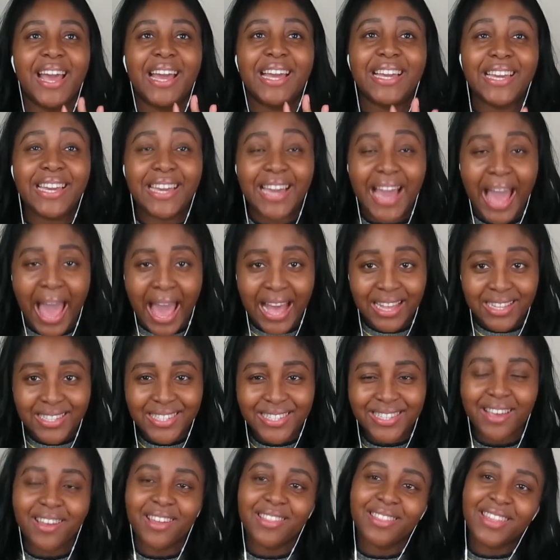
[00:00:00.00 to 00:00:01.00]

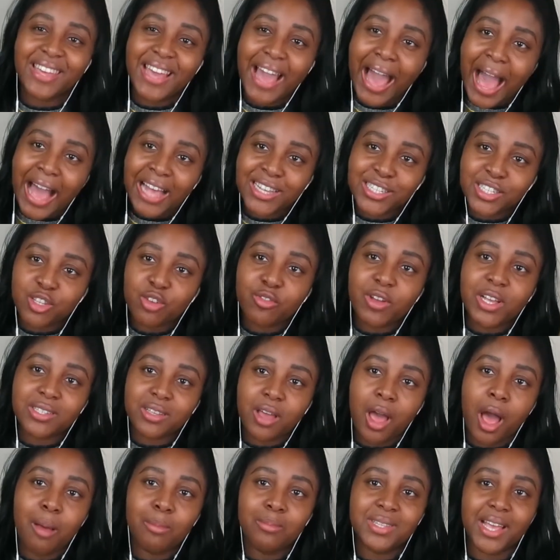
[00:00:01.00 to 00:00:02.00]
Yes. The
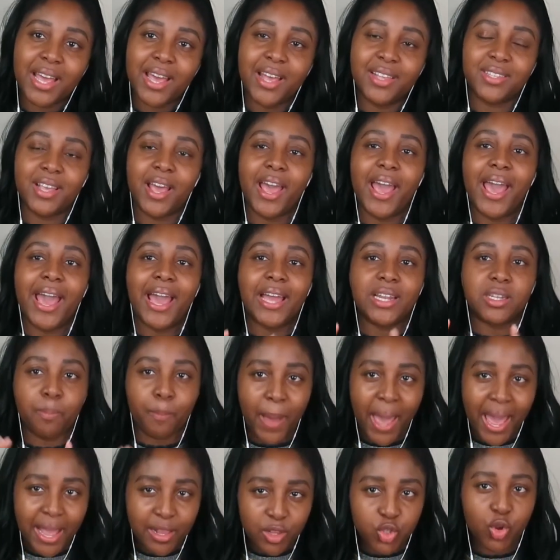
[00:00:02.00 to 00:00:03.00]
asterisk comes is, it
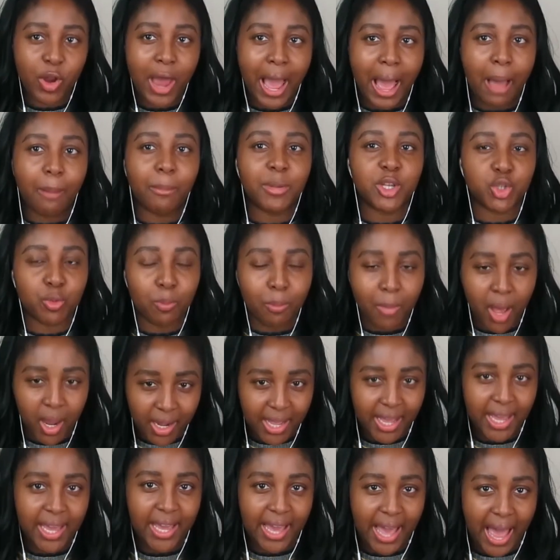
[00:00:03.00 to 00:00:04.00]
depends on how much
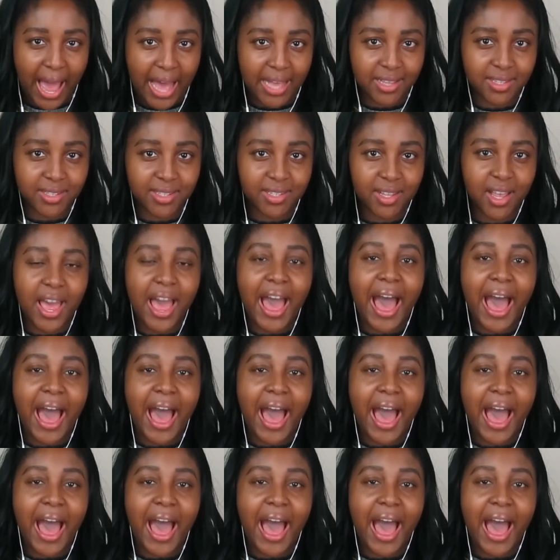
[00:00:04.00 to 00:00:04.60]
money he has.